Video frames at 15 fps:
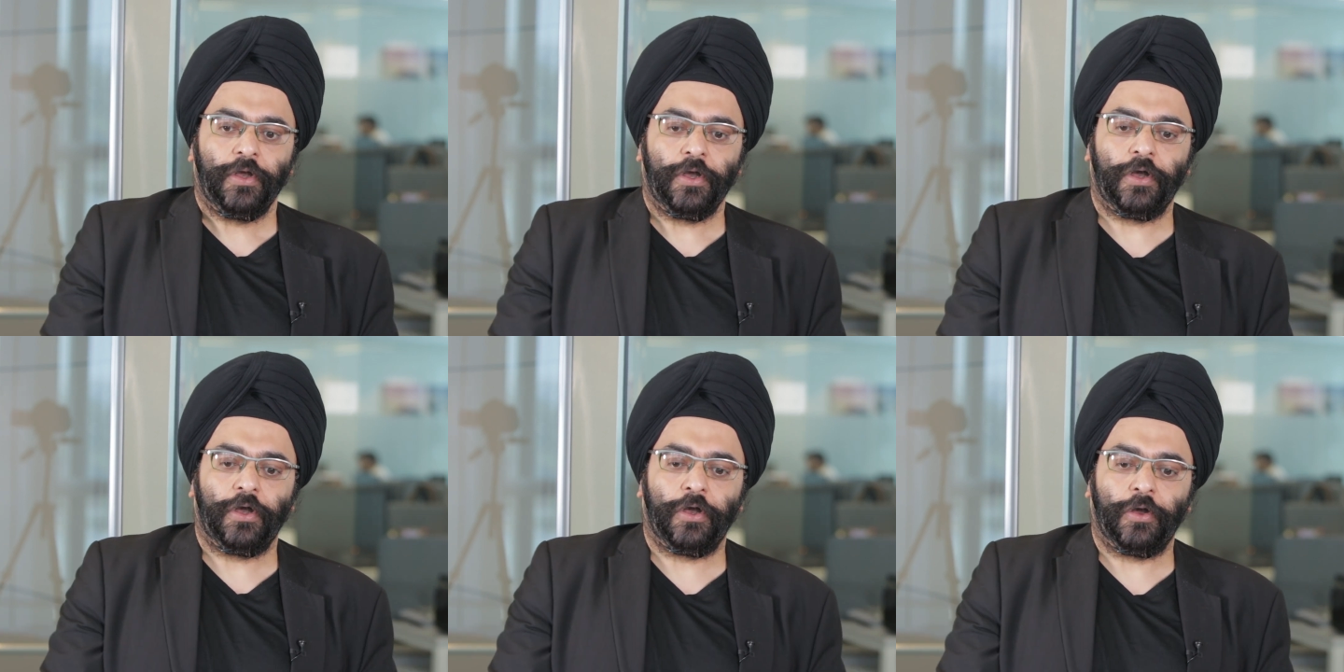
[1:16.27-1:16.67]

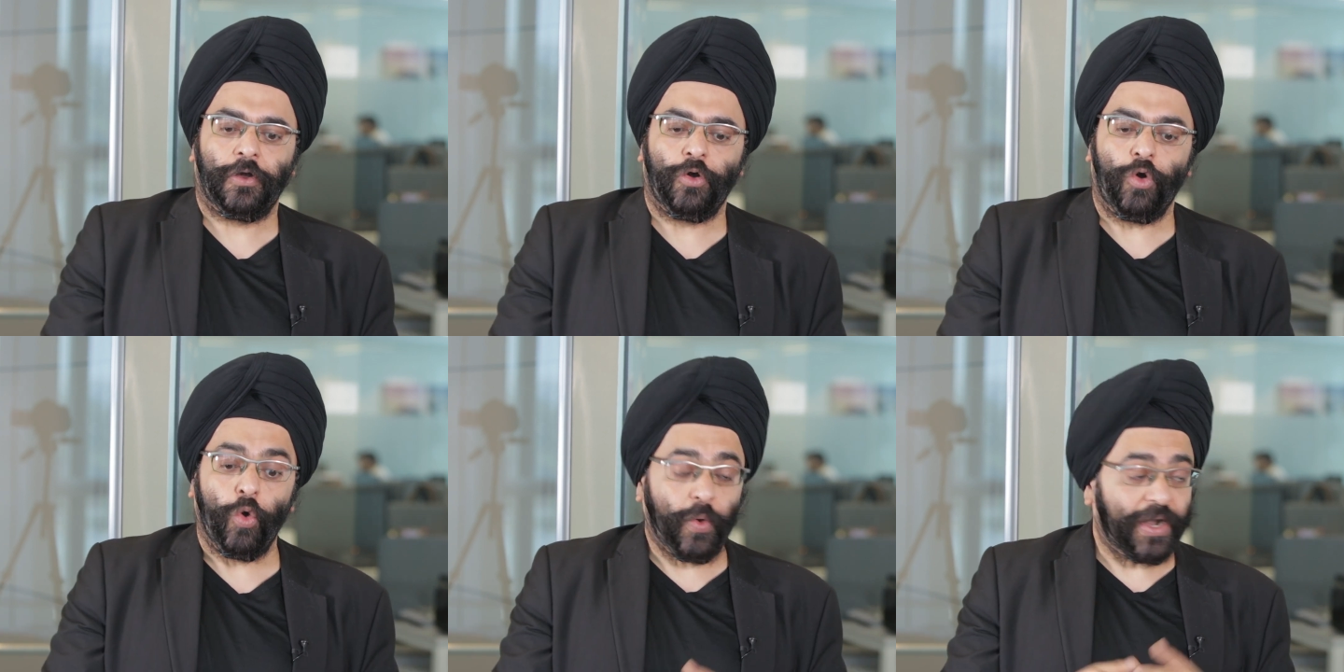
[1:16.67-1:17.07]

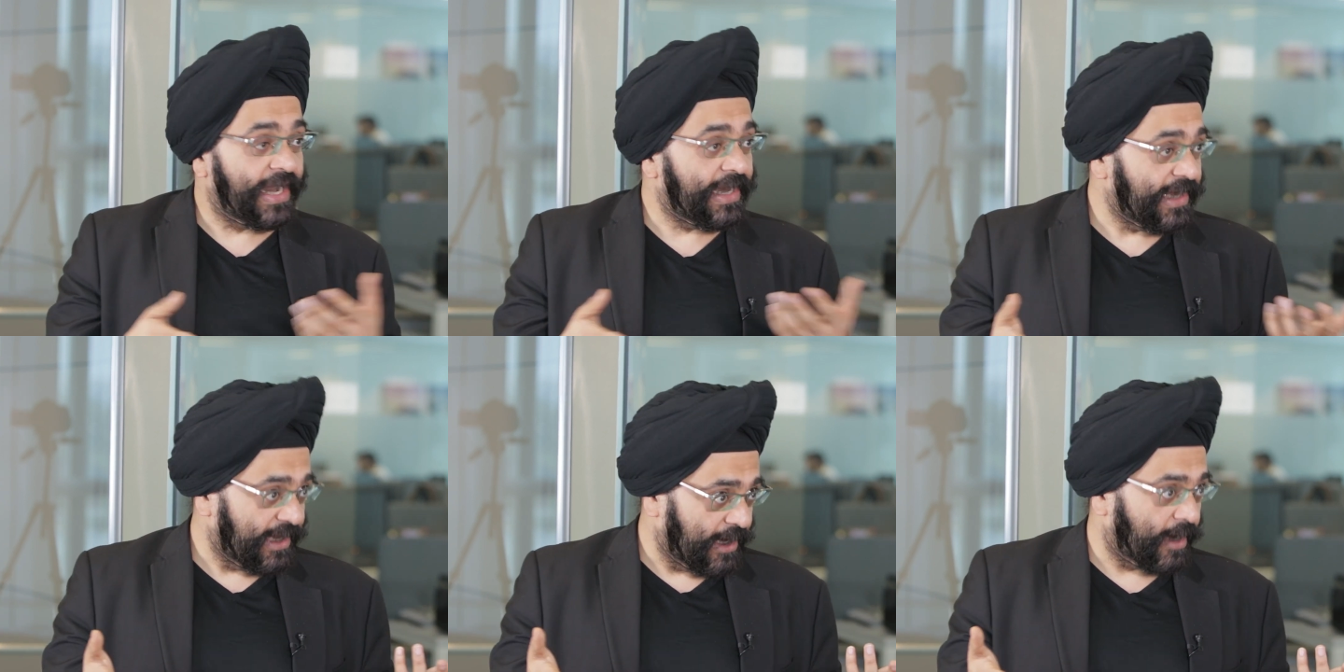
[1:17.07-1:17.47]
over
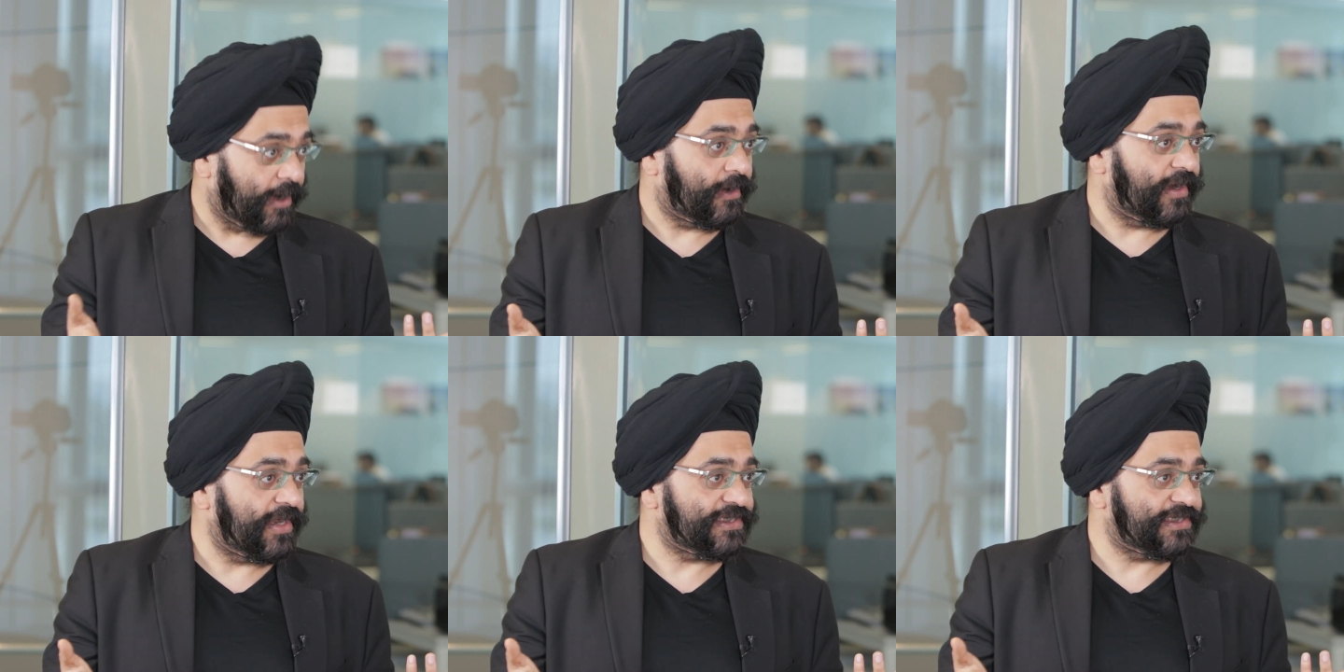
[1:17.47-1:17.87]
80
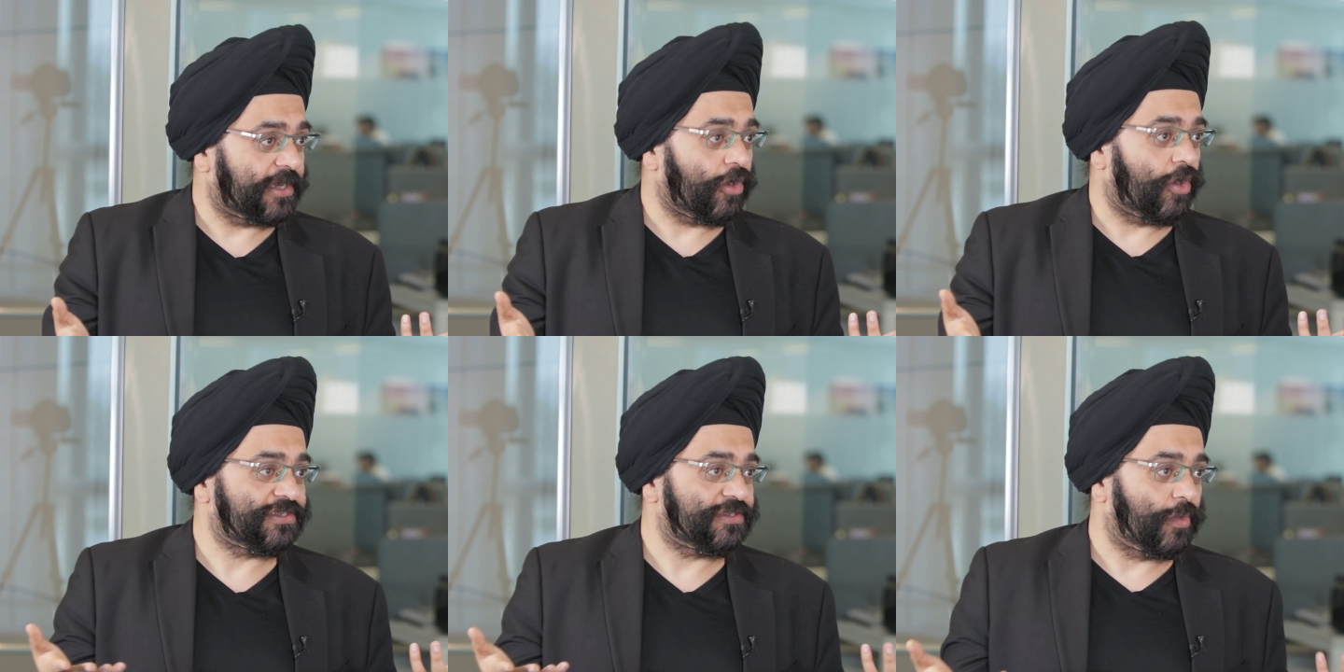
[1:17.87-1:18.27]
countries
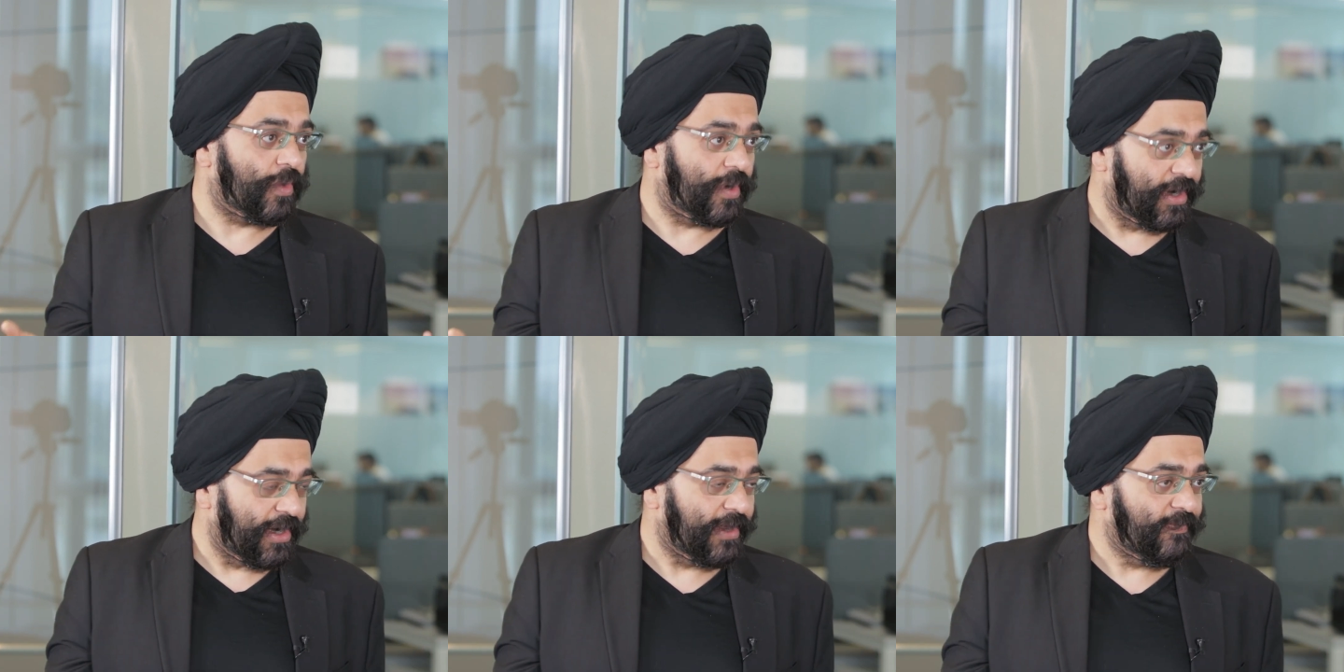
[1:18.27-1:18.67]
across the
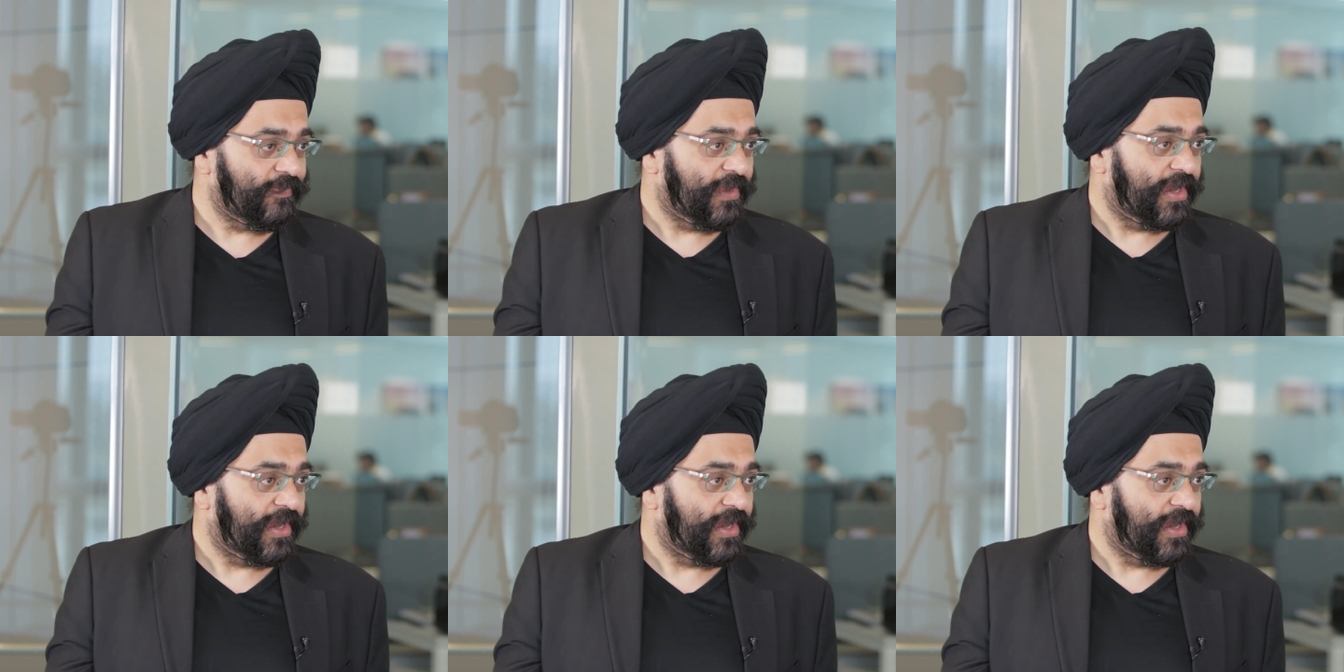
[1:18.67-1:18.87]
world.